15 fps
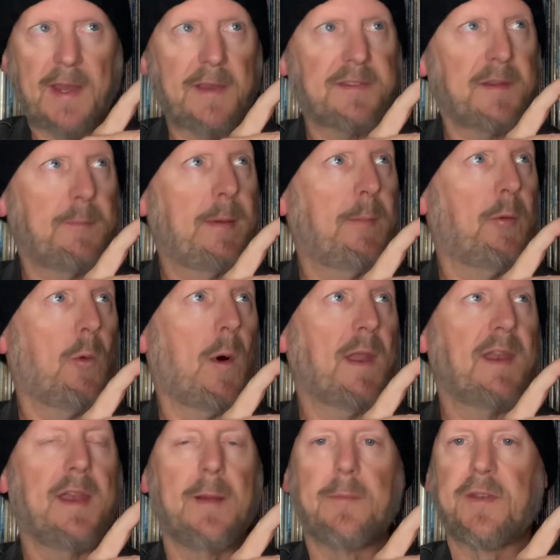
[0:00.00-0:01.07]
and some people
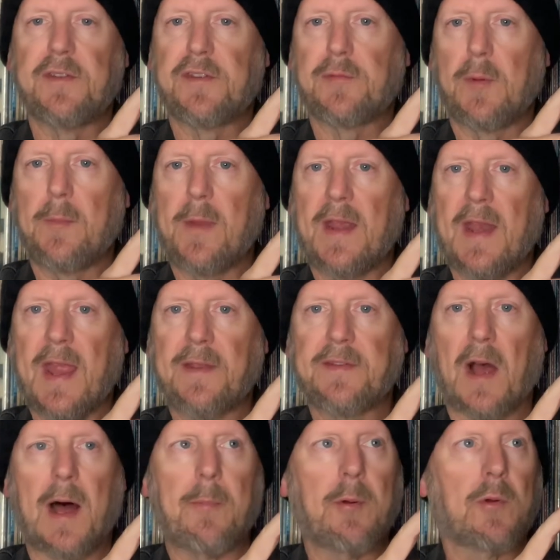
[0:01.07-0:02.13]
wanted him to just remain a
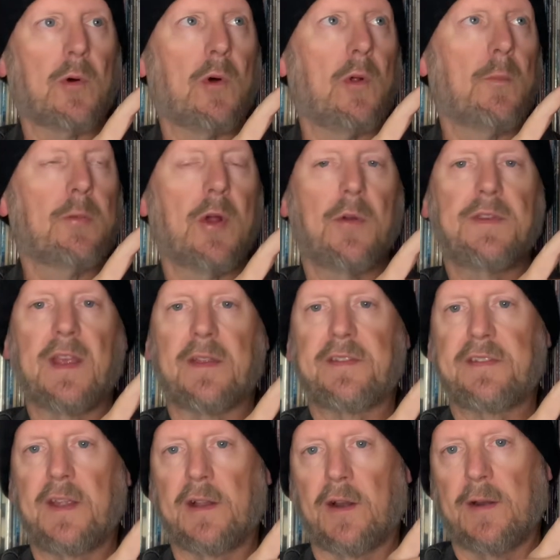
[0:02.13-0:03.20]
topical protest
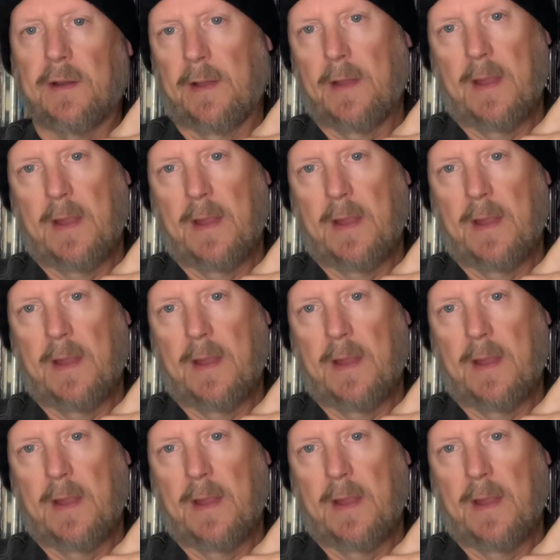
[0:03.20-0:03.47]
singer.